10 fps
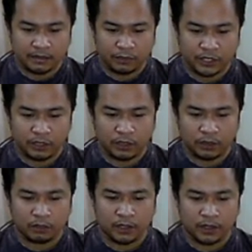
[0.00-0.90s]
which is
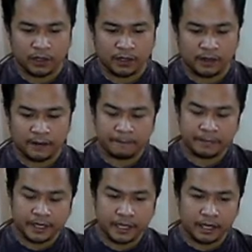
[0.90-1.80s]
what we call
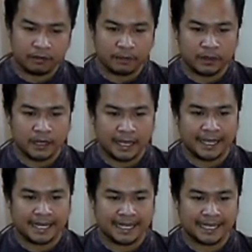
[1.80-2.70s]
a ribbon lake.